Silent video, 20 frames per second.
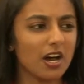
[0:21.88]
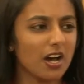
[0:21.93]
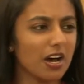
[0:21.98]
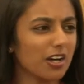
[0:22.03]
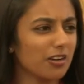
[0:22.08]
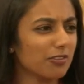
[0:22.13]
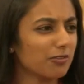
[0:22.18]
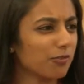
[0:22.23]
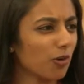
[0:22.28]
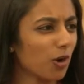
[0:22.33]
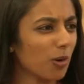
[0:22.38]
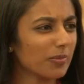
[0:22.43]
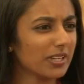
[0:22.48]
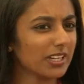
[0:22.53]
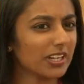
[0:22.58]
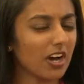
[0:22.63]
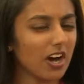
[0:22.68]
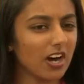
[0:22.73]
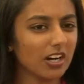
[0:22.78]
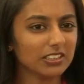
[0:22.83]
and
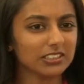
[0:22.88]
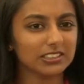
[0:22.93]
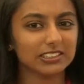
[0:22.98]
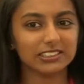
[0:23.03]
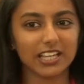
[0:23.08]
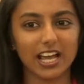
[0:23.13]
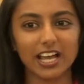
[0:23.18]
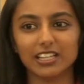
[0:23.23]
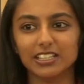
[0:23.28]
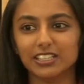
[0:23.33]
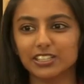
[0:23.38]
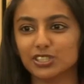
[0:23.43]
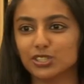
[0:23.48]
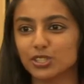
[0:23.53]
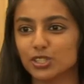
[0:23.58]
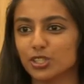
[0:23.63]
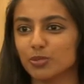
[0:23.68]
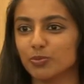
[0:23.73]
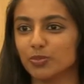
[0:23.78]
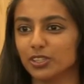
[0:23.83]
forming unsightly
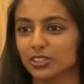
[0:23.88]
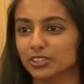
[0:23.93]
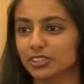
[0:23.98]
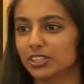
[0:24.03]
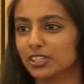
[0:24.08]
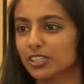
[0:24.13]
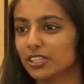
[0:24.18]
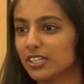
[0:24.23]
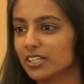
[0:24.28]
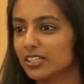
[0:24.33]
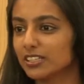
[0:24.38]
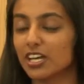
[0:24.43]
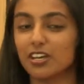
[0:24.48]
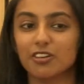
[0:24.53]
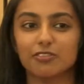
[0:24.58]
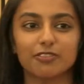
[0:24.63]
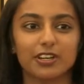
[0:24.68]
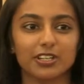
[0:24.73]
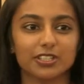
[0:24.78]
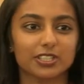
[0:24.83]
tumours that
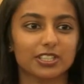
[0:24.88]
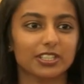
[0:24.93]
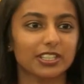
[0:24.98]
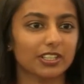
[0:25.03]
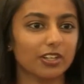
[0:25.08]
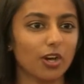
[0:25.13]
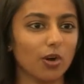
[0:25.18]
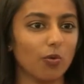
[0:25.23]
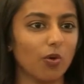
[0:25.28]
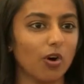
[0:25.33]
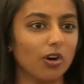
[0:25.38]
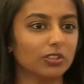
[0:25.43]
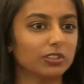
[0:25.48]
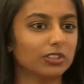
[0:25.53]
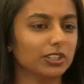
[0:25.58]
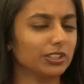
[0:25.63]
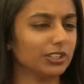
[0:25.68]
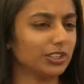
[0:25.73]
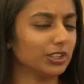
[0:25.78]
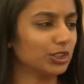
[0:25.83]
eventually go on
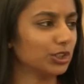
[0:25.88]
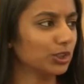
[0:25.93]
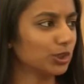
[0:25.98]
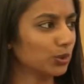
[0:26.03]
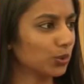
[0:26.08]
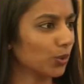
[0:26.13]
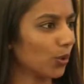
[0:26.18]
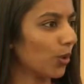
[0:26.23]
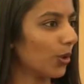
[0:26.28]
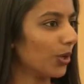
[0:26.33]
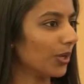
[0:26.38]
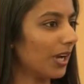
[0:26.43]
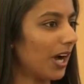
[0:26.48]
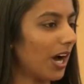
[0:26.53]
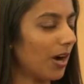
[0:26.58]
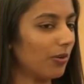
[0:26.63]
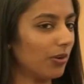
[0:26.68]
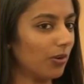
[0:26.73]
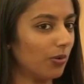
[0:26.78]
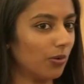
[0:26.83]
to destroy
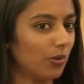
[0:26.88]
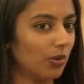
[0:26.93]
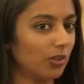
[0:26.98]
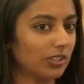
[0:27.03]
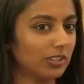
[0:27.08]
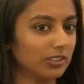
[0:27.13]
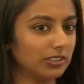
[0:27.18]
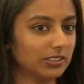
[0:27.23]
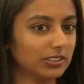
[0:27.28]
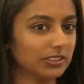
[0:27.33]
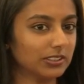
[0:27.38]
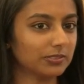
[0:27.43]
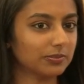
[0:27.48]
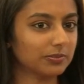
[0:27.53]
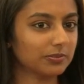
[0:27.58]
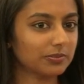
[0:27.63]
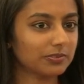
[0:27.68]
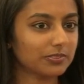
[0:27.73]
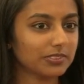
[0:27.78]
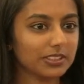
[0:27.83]
our organs.
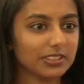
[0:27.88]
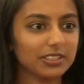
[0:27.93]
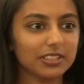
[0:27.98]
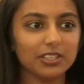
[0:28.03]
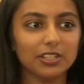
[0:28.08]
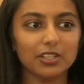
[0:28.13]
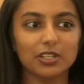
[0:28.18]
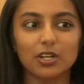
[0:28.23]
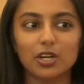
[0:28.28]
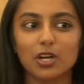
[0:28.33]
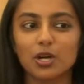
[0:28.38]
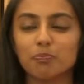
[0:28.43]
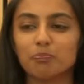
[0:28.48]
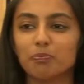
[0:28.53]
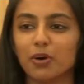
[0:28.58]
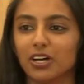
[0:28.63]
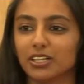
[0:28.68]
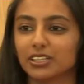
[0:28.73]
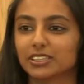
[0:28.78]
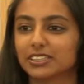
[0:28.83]

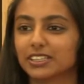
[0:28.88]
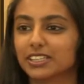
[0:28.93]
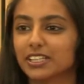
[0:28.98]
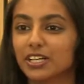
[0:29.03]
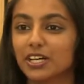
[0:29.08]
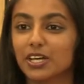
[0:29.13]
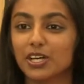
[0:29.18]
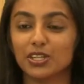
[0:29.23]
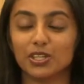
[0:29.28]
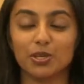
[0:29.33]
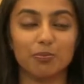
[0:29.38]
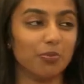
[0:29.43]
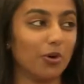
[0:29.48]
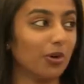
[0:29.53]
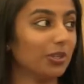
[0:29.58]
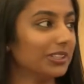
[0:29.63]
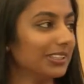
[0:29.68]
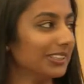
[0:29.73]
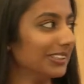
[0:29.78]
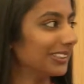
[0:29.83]
But the
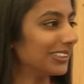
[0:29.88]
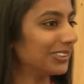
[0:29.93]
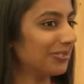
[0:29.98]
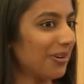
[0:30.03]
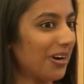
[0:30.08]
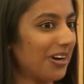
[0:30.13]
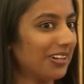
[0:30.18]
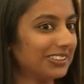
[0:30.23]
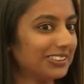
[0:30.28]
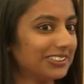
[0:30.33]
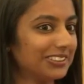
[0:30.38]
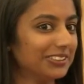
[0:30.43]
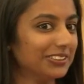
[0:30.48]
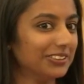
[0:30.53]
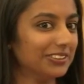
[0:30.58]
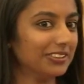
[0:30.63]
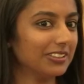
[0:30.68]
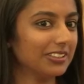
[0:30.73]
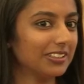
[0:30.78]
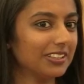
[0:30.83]
body is smart too.